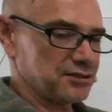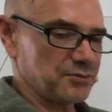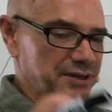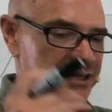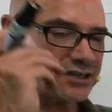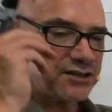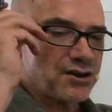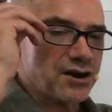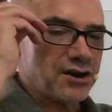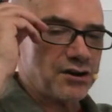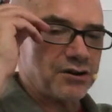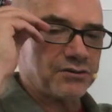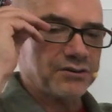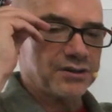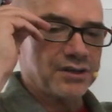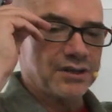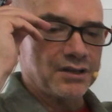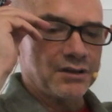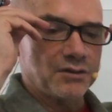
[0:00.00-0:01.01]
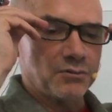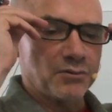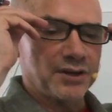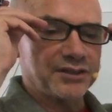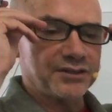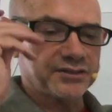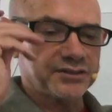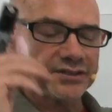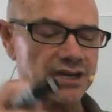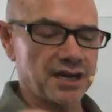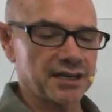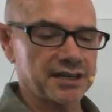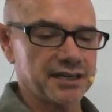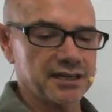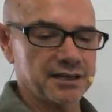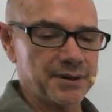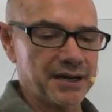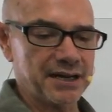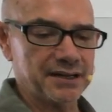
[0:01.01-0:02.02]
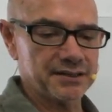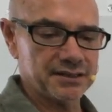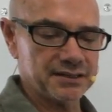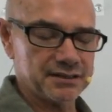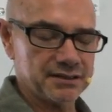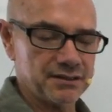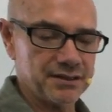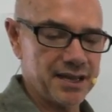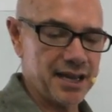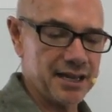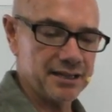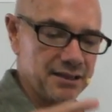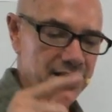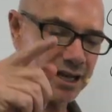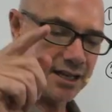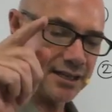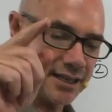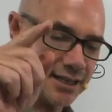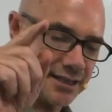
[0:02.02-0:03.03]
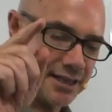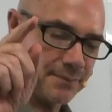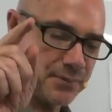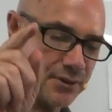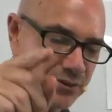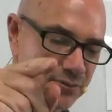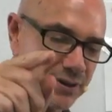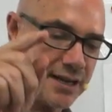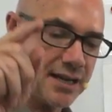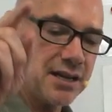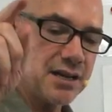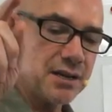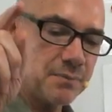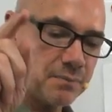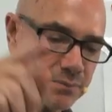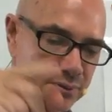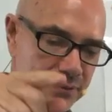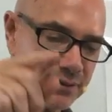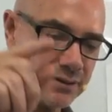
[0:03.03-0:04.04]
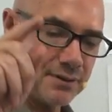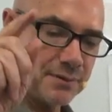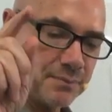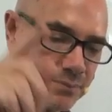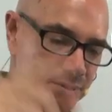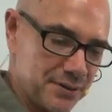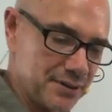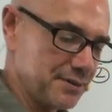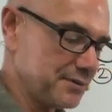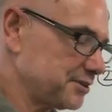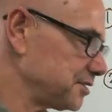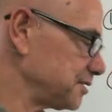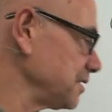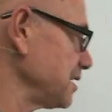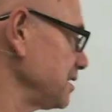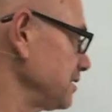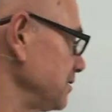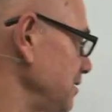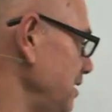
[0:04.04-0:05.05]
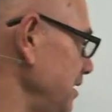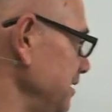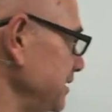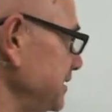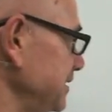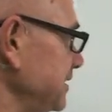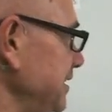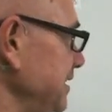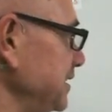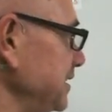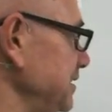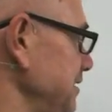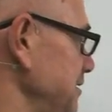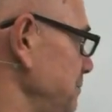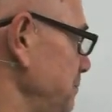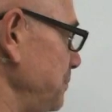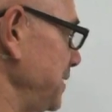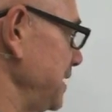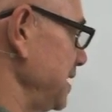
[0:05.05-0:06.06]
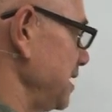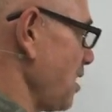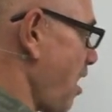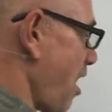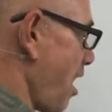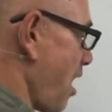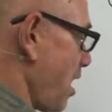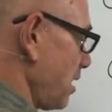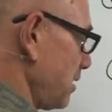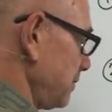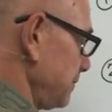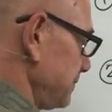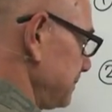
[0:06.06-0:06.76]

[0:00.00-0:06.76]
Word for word: we know what you're talking about. Okay, Lolly, number three, pr, pr. Lolly thinks it's PR.